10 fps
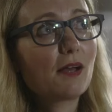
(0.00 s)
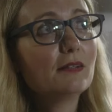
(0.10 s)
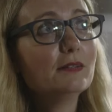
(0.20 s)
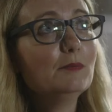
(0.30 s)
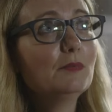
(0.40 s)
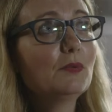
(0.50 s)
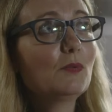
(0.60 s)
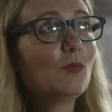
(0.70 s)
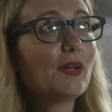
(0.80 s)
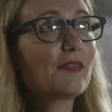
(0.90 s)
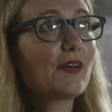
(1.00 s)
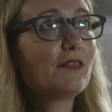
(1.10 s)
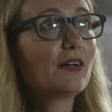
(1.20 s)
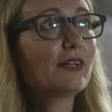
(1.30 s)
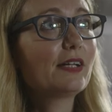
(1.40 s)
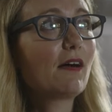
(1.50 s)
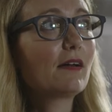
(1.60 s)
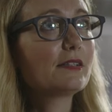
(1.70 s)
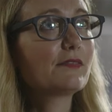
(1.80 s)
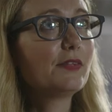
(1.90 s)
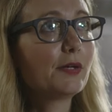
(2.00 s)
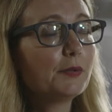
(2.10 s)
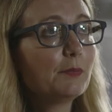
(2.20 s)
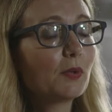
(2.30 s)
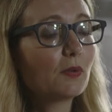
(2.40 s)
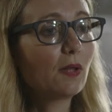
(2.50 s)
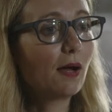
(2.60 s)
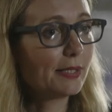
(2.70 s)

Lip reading: home with a very kind of noble